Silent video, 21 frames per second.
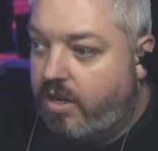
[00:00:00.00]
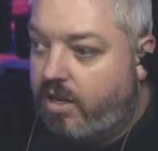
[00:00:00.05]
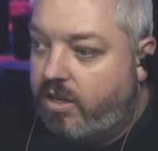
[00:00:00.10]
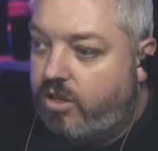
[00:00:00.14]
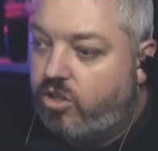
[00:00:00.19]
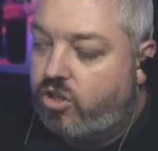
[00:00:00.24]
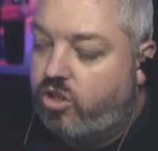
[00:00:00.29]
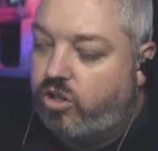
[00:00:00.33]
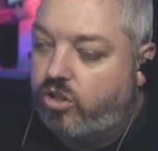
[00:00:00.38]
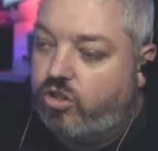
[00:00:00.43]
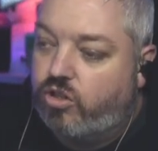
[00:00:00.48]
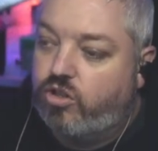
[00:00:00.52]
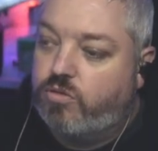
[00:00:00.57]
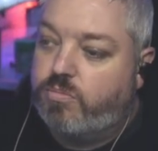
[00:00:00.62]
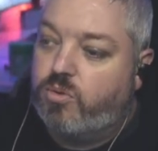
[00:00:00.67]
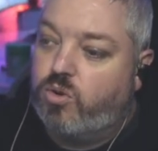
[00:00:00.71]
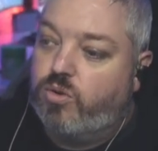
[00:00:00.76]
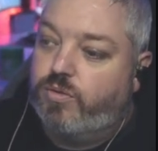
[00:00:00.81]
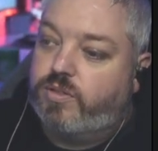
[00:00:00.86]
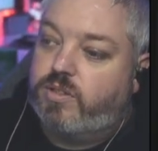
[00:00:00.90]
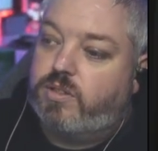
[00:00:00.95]
you could do
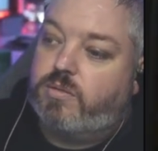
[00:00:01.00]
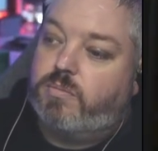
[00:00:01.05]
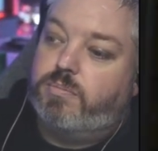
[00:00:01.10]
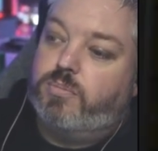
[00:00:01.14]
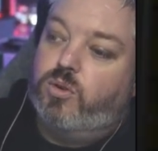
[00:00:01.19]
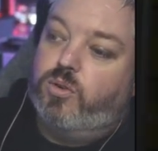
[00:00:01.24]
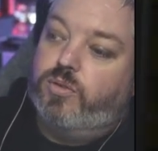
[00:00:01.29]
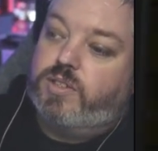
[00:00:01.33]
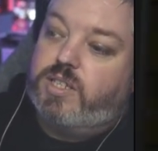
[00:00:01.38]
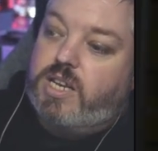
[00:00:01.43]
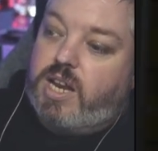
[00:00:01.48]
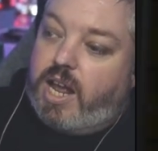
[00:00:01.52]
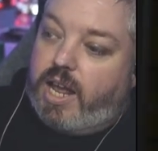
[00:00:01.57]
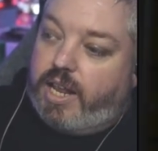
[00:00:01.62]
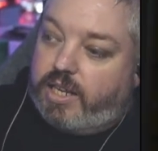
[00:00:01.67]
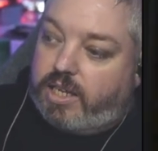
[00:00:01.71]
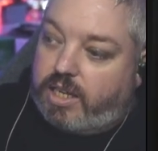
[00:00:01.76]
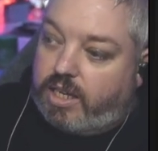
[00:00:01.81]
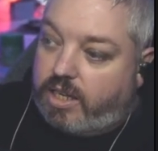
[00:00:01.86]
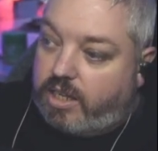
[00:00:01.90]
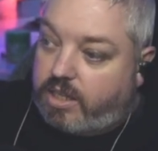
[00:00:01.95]
both deny
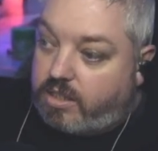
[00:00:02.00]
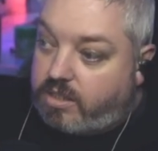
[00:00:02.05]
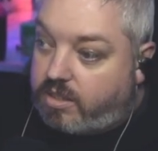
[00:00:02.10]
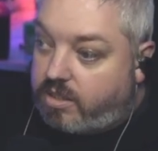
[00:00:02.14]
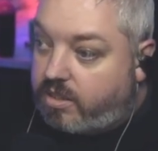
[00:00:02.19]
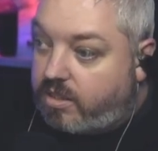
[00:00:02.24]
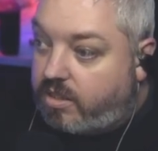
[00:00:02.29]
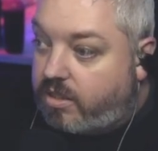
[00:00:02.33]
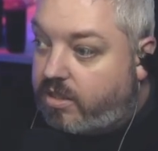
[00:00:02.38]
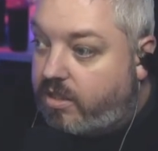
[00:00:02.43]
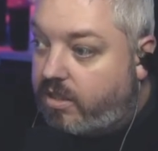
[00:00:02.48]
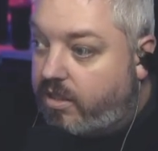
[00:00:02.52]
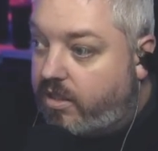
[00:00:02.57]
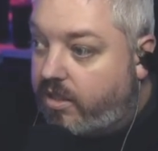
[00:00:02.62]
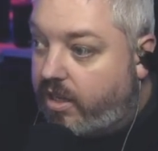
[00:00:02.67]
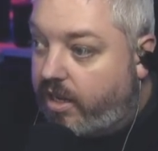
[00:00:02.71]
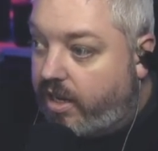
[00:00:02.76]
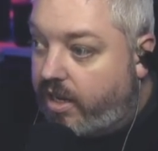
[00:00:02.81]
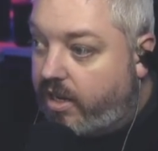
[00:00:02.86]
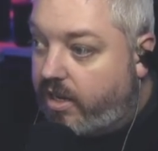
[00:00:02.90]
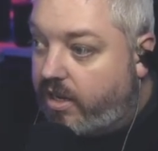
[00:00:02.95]
gates,
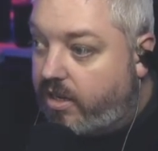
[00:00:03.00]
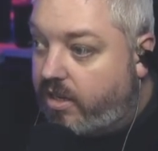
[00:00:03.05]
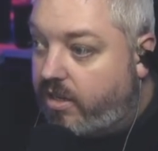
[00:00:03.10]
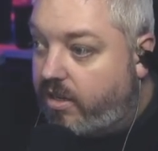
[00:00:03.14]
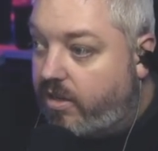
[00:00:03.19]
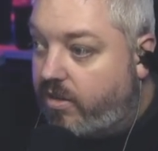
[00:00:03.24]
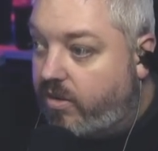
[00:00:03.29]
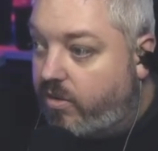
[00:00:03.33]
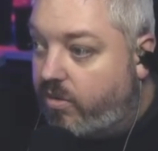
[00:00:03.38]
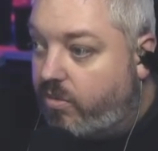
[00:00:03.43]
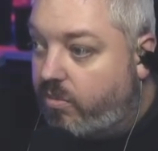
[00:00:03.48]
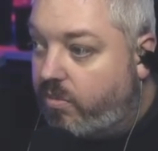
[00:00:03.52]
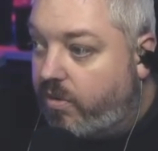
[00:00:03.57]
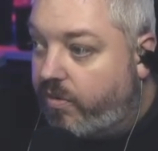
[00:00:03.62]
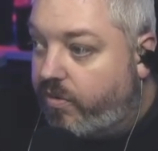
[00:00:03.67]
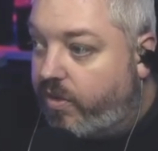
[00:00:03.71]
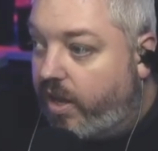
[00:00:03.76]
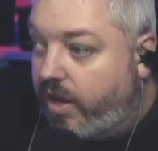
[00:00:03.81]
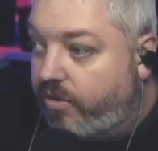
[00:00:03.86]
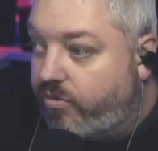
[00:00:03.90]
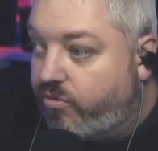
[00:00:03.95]
then with
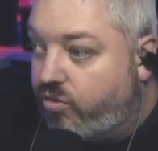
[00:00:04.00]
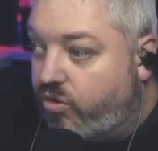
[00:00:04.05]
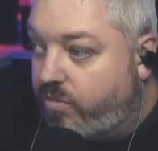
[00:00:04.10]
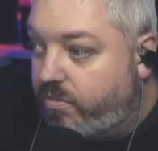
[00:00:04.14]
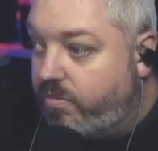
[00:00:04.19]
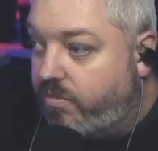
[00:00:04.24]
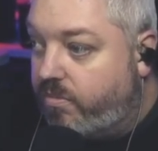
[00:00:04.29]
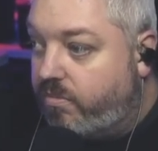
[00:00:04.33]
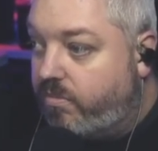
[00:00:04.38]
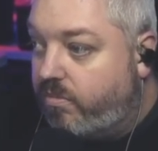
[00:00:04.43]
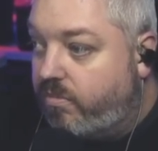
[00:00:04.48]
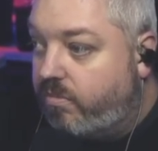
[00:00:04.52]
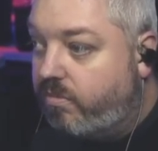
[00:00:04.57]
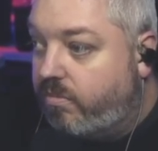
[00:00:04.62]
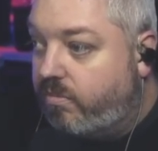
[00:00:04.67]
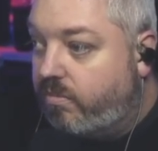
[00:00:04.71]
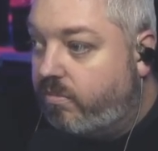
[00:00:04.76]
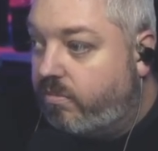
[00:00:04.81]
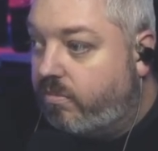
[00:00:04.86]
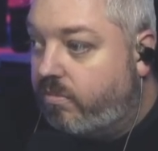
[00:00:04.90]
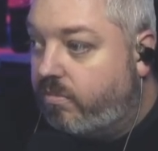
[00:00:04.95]
that room
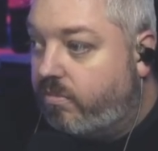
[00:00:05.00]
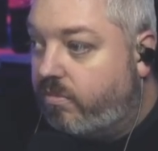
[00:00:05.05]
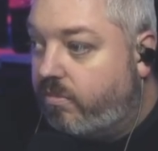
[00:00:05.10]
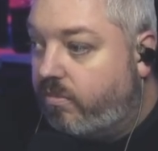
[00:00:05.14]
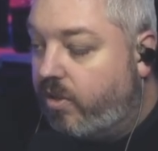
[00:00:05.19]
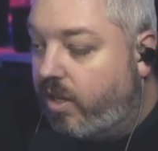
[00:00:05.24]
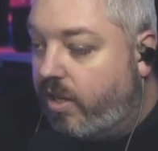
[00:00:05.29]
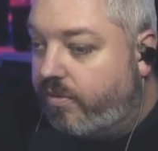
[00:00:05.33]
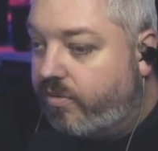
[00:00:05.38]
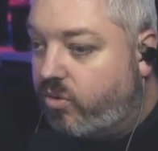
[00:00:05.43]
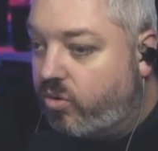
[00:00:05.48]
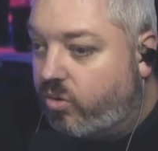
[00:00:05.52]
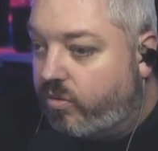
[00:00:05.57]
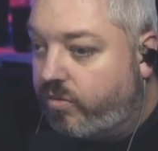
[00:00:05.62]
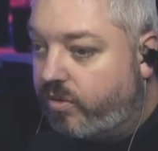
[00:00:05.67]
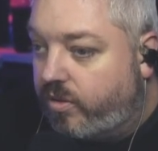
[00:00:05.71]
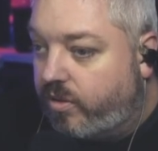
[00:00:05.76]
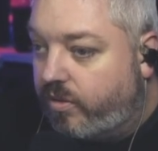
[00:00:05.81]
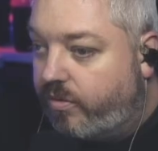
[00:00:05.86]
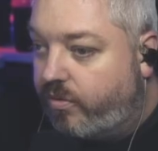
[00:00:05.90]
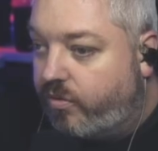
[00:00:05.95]
left
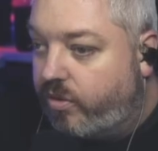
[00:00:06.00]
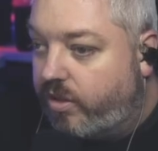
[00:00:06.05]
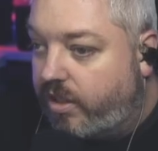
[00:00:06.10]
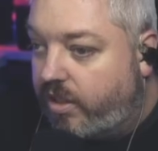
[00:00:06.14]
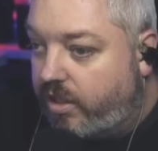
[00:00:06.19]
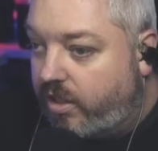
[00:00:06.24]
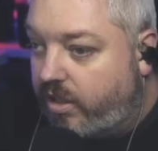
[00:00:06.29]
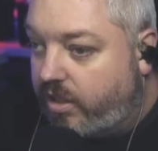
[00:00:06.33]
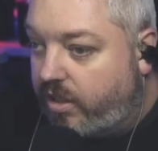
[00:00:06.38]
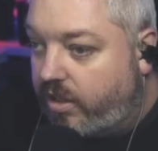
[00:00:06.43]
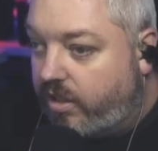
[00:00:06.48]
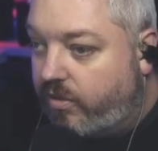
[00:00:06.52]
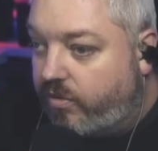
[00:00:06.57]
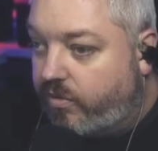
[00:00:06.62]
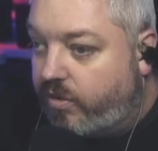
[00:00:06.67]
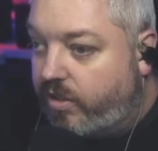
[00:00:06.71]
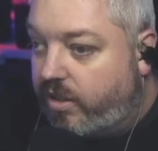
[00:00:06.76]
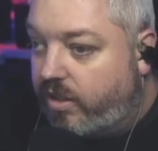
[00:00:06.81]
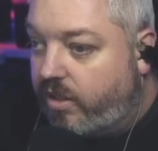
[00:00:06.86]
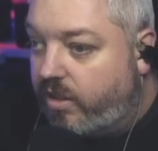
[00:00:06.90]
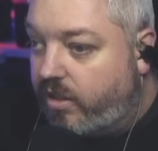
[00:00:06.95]
over, 3
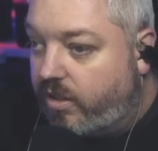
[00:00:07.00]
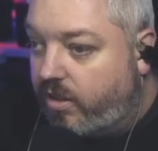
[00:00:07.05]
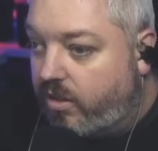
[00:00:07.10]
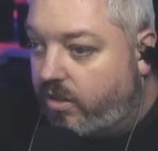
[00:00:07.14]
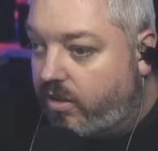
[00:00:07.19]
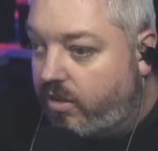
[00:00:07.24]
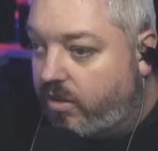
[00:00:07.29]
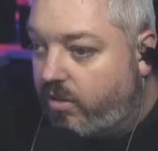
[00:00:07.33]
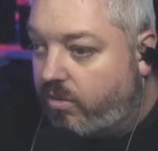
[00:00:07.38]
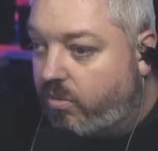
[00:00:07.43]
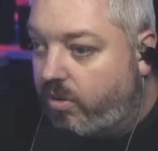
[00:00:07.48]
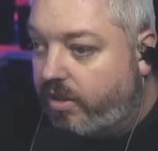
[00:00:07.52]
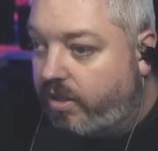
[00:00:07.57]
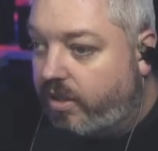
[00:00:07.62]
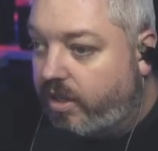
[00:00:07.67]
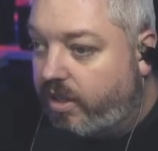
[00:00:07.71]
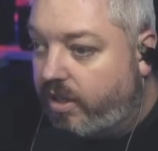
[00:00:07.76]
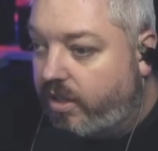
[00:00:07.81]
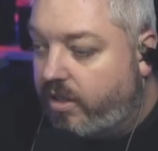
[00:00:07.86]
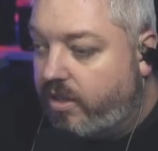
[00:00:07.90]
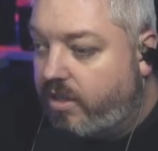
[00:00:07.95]
feeding one
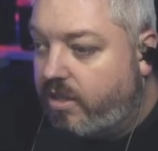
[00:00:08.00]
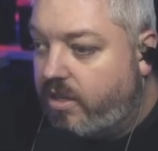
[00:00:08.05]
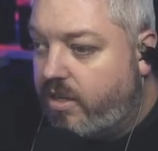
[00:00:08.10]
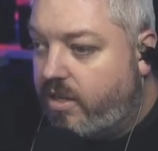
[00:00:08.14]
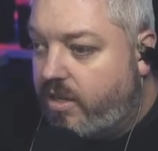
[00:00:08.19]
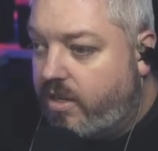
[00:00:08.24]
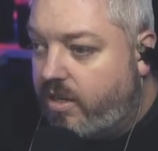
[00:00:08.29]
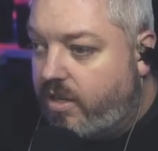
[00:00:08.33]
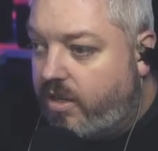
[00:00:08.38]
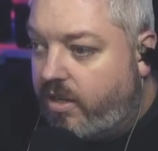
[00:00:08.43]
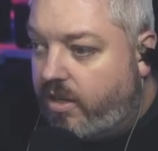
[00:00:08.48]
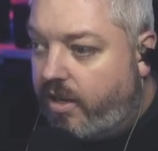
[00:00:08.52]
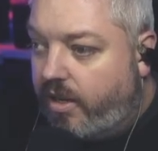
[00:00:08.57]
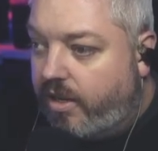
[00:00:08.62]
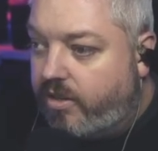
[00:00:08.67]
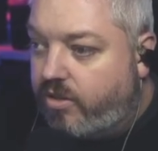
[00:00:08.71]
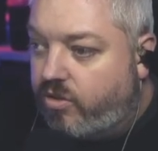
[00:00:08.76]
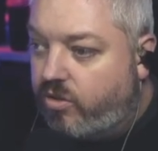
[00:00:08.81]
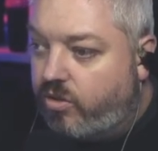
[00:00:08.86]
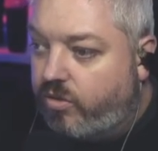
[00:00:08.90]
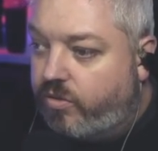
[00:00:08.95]
gate
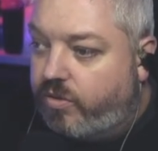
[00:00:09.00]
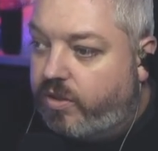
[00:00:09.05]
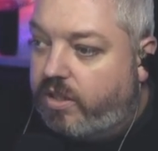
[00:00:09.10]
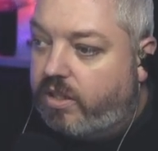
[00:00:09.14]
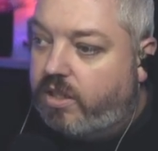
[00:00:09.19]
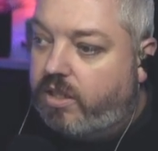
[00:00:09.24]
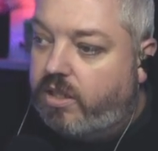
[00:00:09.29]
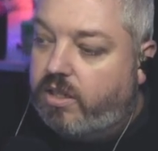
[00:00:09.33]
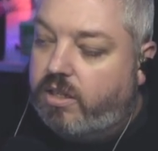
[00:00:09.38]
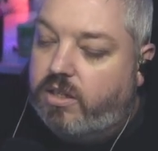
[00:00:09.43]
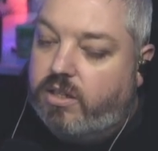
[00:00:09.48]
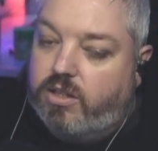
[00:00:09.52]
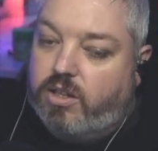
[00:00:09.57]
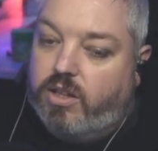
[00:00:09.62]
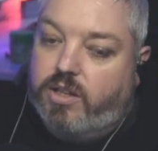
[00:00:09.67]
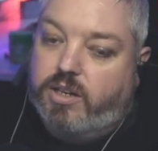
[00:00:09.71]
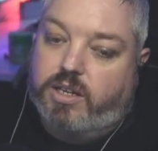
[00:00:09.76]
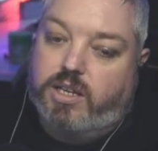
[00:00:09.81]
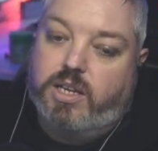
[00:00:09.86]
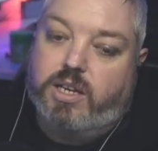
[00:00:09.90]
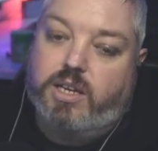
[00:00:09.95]
and 2 feeding the
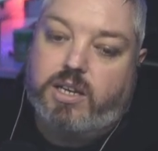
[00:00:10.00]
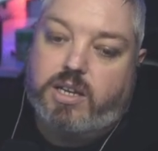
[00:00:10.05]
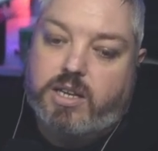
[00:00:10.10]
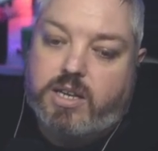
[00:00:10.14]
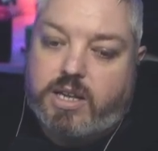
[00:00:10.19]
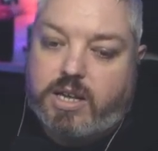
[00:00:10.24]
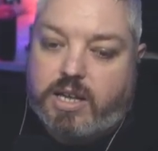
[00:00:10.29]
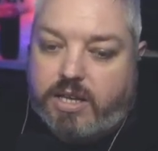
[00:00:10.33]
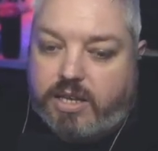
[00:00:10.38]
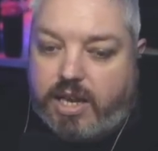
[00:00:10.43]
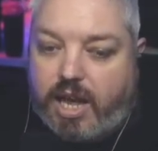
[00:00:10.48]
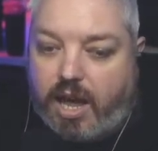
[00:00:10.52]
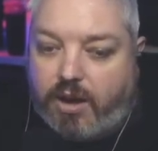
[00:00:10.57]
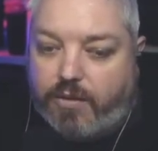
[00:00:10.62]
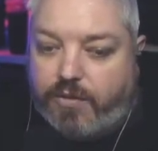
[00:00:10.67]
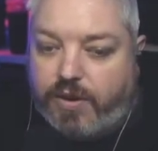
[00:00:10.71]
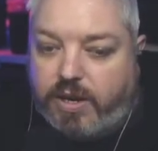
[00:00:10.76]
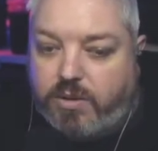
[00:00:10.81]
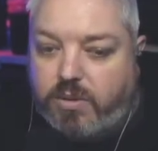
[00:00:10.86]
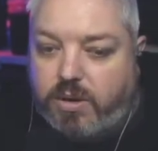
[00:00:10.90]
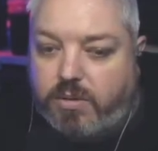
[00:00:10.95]
other gate. Yeah, I
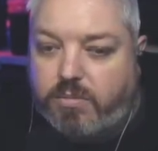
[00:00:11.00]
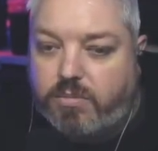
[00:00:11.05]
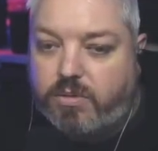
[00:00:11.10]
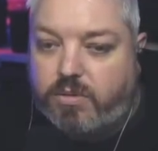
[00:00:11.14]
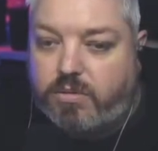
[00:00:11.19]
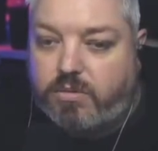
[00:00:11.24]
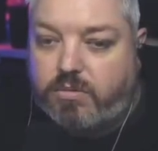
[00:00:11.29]
think one.